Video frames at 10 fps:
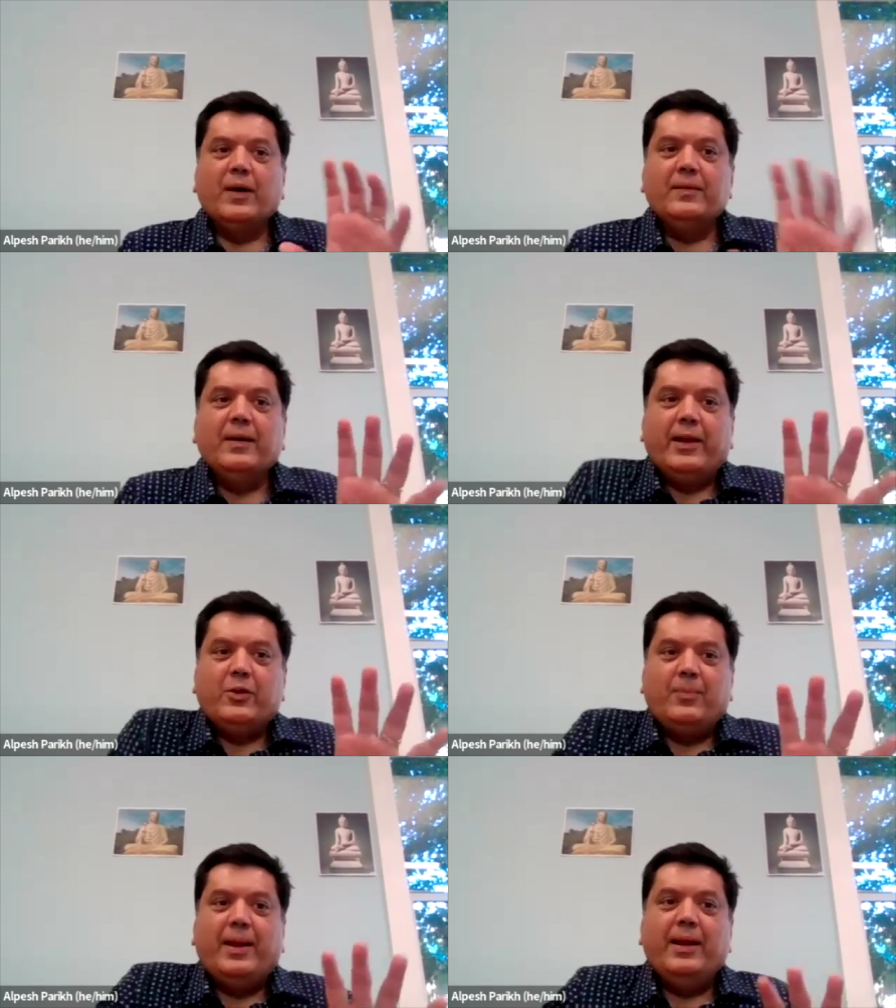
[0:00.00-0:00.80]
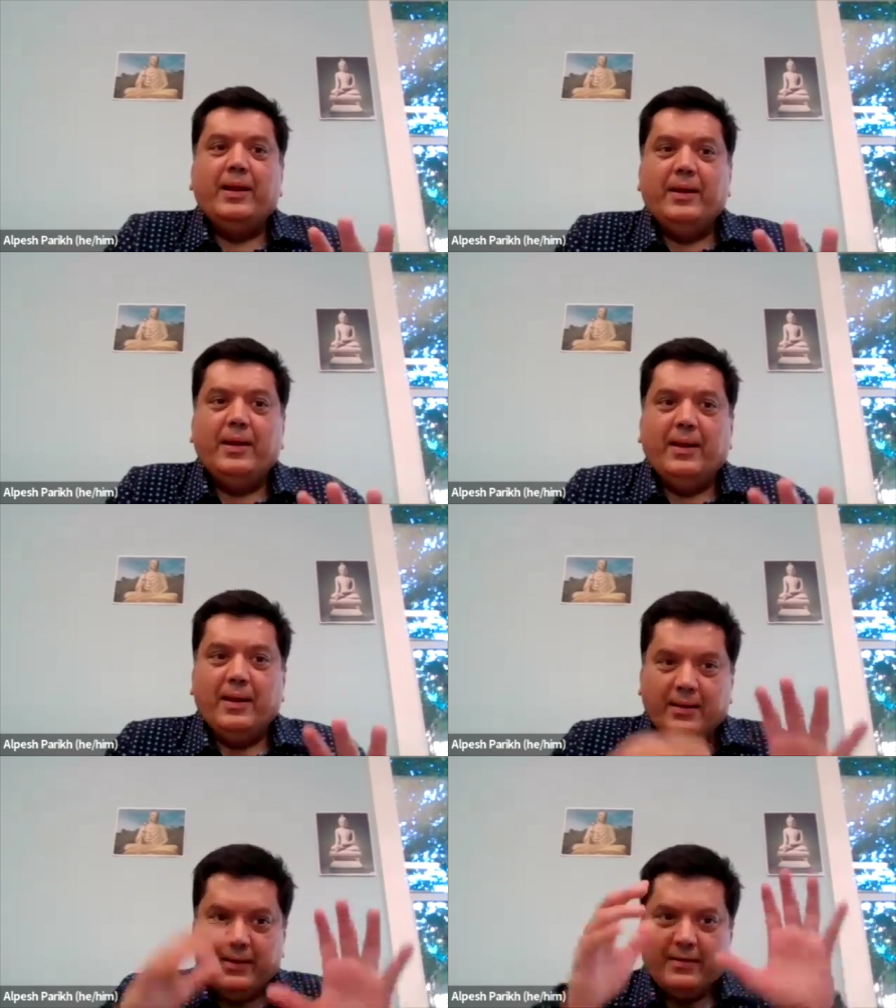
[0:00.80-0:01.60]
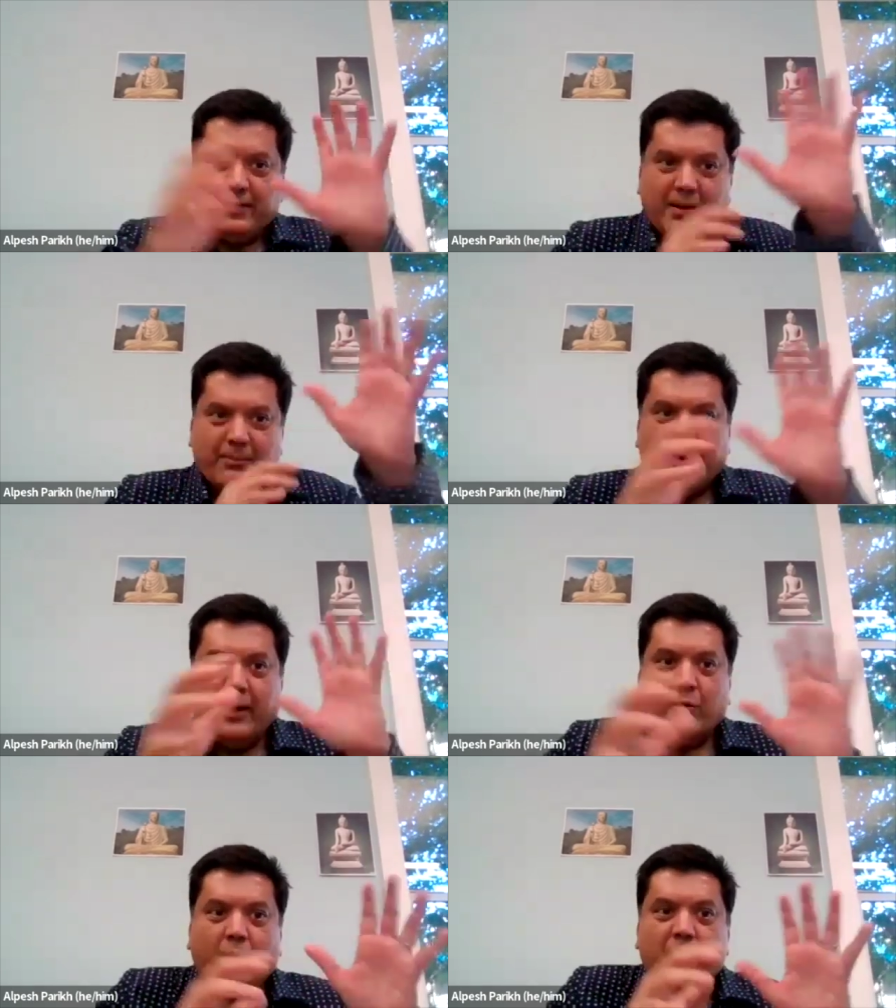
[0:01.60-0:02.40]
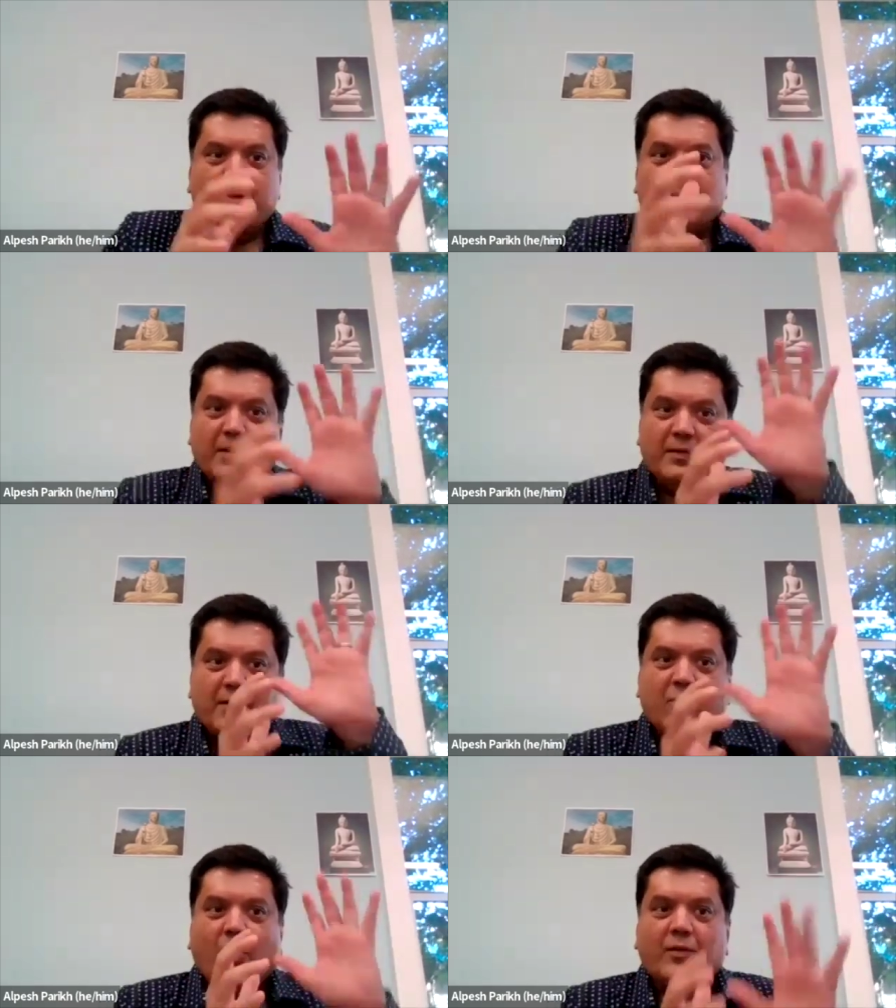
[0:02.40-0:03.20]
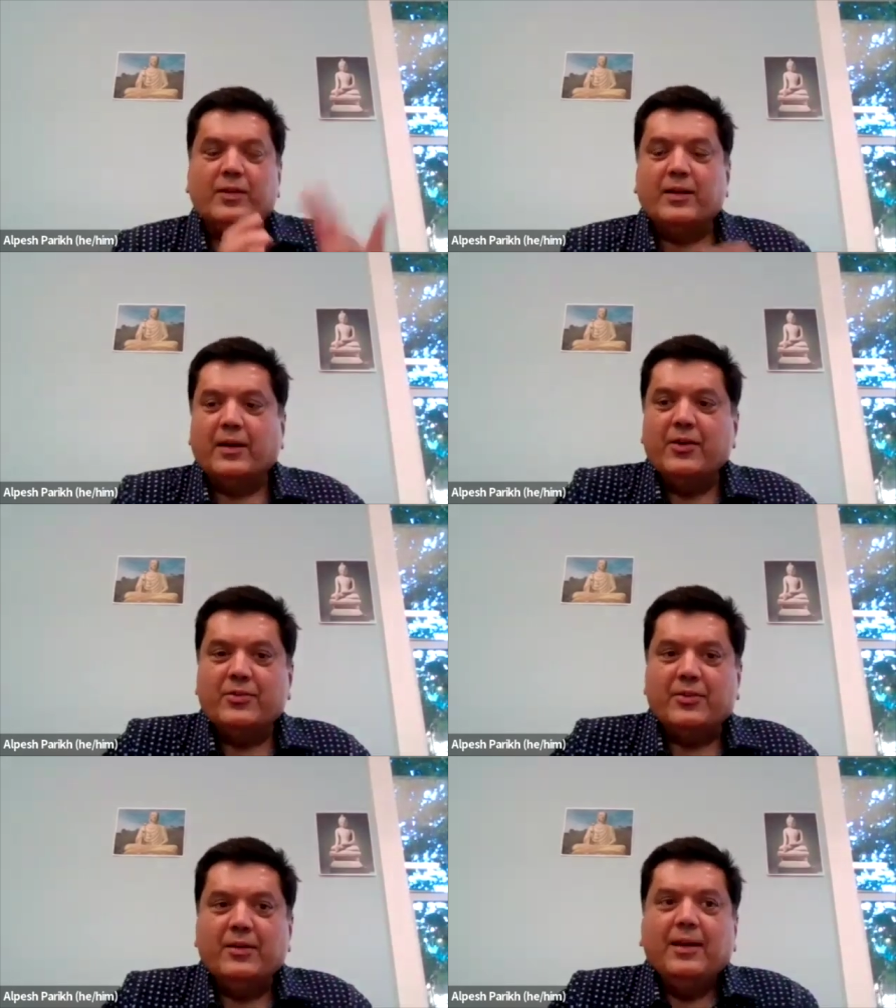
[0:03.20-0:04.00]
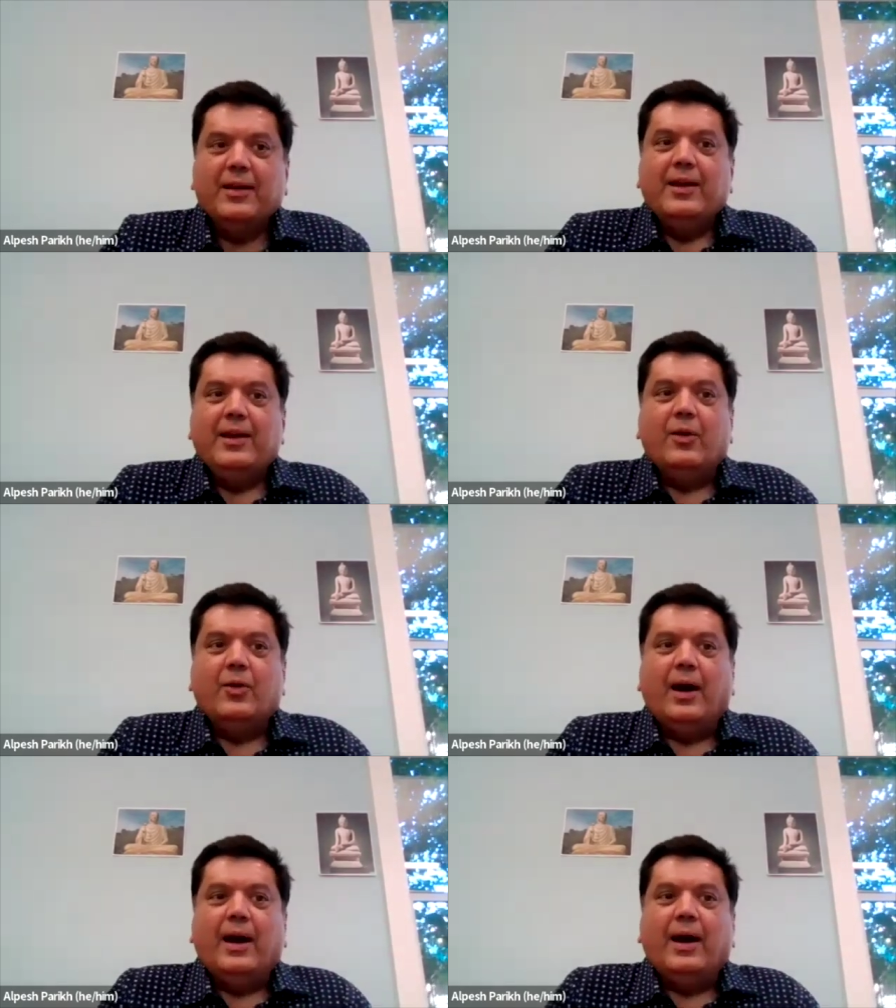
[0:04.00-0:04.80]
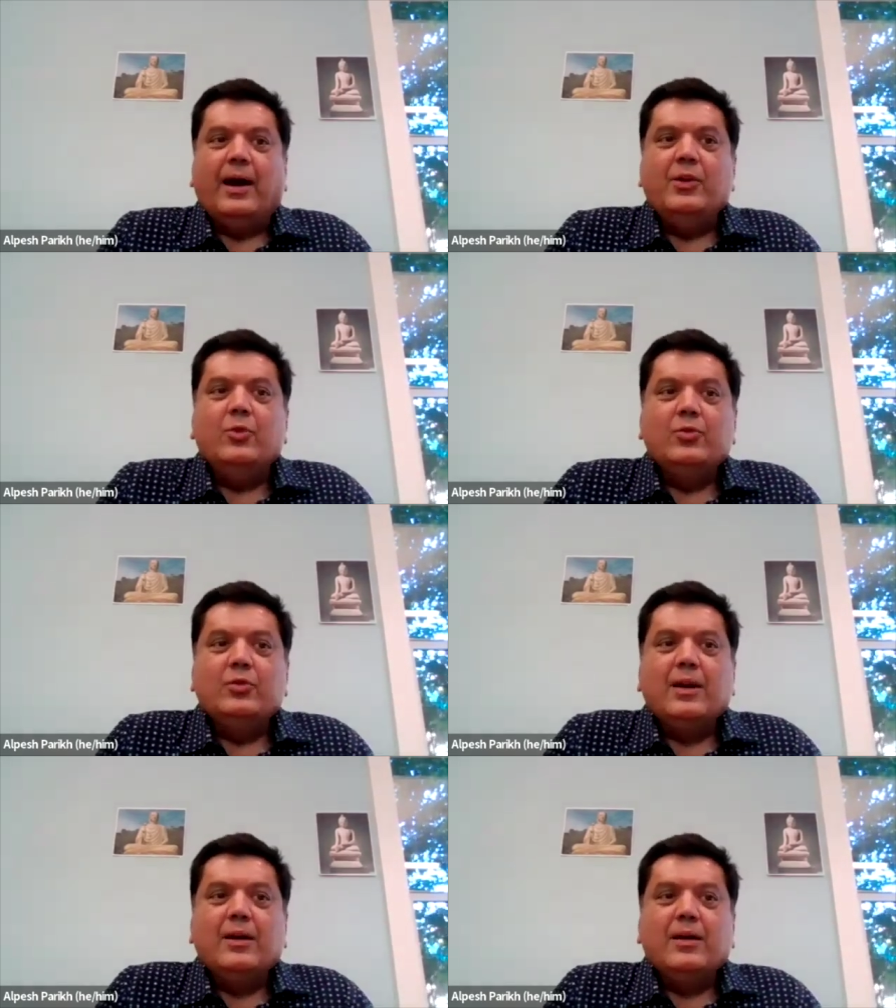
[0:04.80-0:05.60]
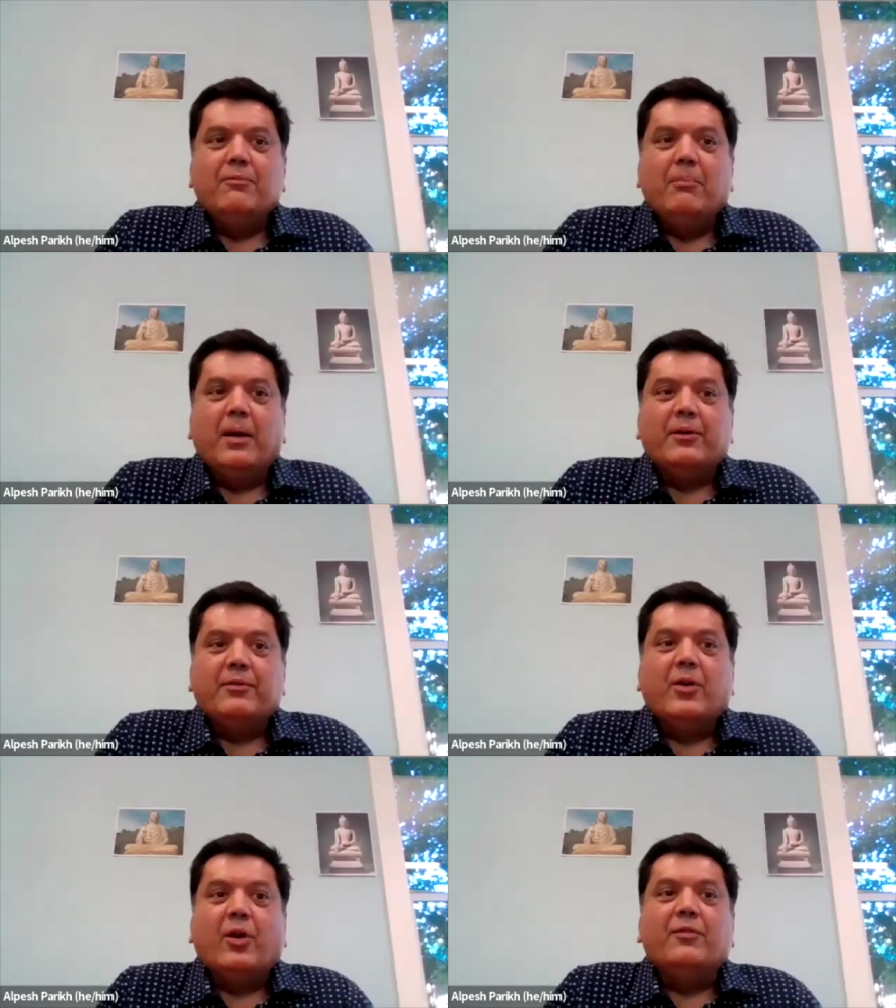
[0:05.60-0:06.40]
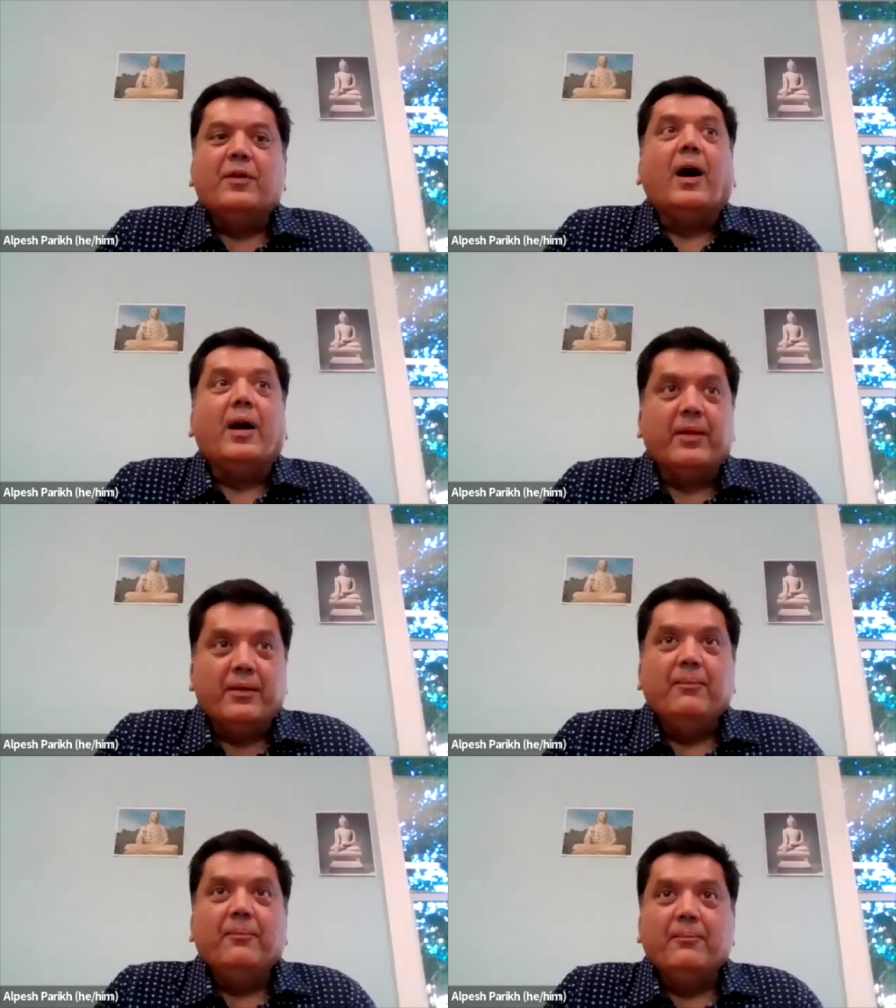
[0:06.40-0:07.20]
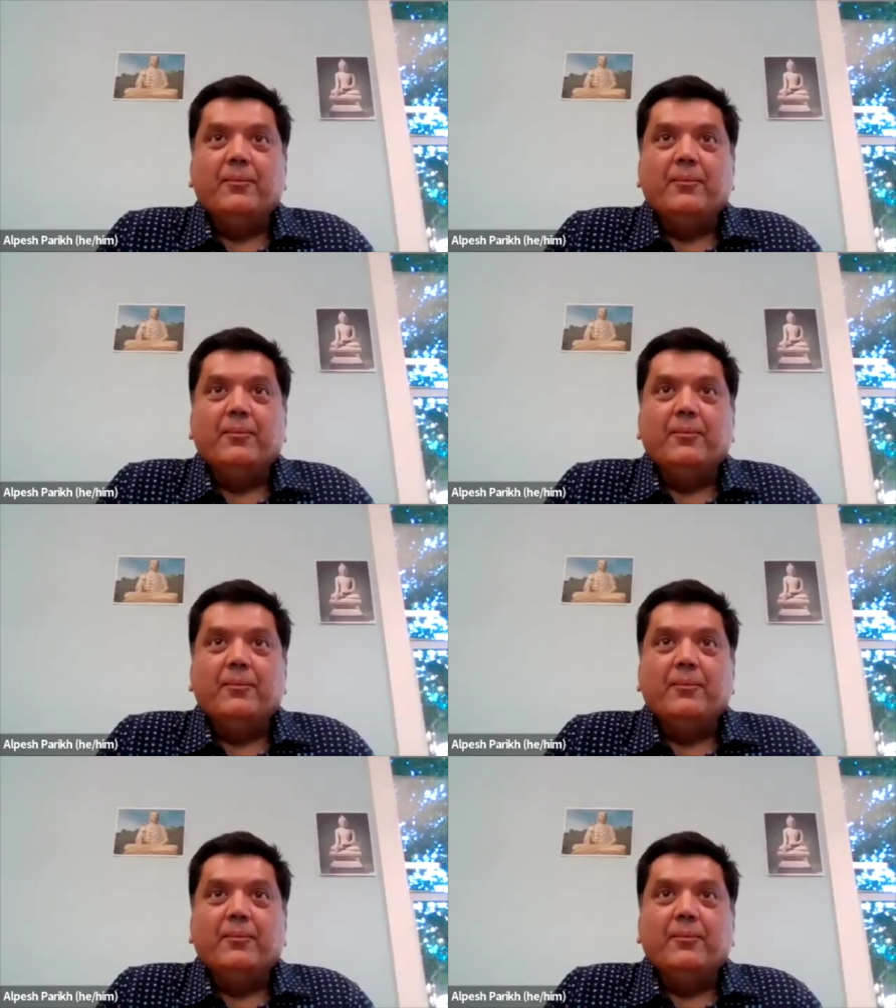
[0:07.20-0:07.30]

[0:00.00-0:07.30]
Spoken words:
to further explain this dependent origination, this cause and condition, I use the metaphor of a garden.